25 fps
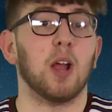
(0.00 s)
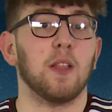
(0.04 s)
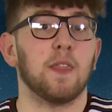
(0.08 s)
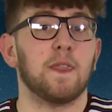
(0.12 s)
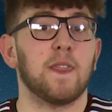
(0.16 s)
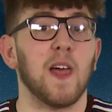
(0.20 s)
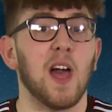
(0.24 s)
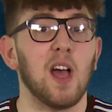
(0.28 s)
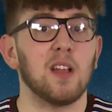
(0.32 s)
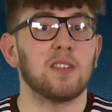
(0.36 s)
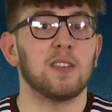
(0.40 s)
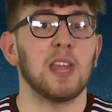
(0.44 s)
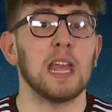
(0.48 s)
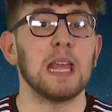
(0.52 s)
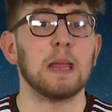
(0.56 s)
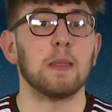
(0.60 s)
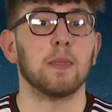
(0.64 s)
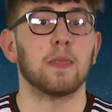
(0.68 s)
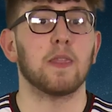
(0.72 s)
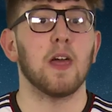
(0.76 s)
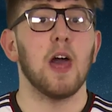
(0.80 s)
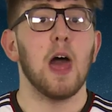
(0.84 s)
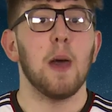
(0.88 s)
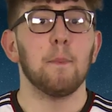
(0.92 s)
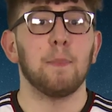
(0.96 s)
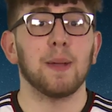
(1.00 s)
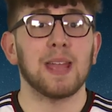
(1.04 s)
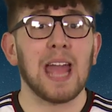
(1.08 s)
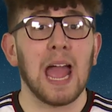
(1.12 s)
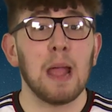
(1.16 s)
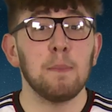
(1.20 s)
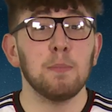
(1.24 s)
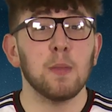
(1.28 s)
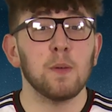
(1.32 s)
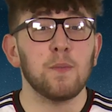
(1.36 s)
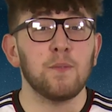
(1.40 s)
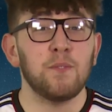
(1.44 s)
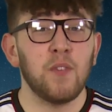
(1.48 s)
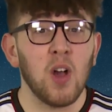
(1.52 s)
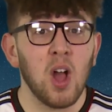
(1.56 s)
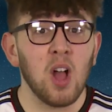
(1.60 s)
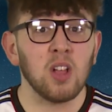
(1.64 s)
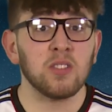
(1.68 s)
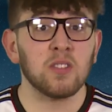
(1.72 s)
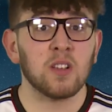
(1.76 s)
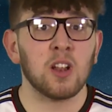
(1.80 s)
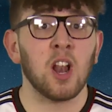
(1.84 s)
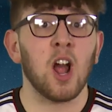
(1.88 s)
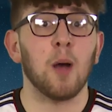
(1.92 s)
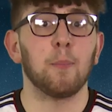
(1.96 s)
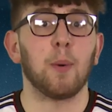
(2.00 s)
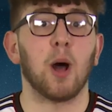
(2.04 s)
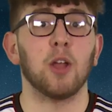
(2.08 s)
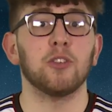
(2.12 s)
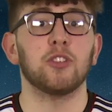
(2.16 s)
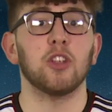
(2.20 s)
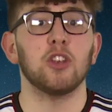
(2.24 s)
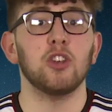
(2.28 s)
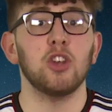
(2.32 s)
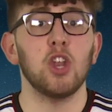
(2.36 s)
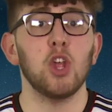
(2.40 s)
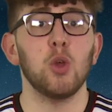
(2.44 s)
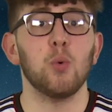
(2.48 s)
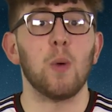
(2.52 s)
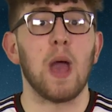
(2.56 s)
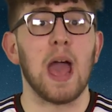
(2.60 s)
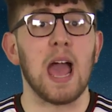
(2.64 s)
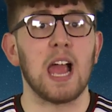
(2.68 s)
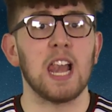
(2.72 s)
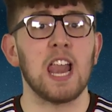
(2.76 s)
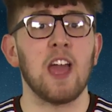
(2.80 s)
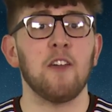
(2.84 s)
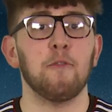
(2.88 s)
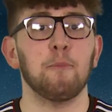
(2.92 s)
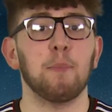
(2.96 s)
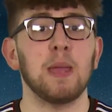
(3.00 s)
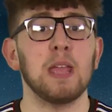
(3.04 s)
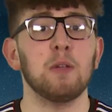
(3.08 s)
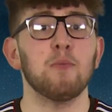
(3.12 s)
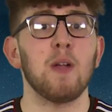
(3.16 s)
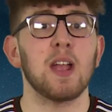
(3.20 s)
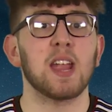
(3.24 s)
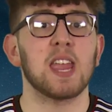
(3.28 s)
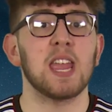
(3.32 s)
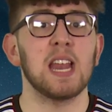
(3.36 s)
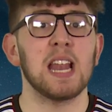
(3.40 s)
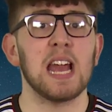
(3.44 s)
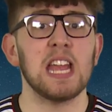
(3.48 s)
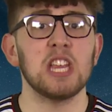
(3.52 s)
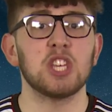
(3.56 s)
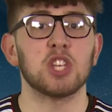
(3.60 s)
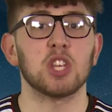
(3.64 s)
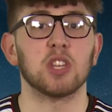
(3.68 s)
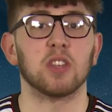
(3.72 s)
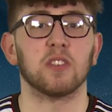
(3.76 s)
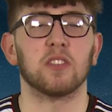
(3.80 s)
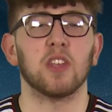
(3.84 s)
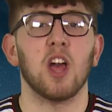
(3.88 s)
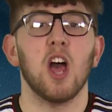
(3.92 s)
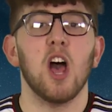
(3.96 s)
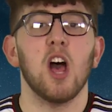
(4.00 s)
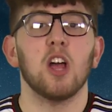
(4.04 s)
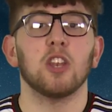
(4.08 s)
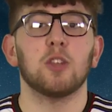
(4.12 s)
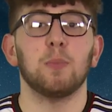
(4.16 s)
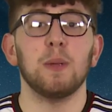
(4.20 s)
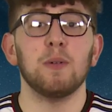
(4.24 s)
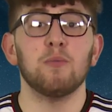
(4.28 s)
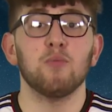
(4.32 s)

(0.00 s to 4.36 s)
in 13th, became the first club under new LFP regulations to be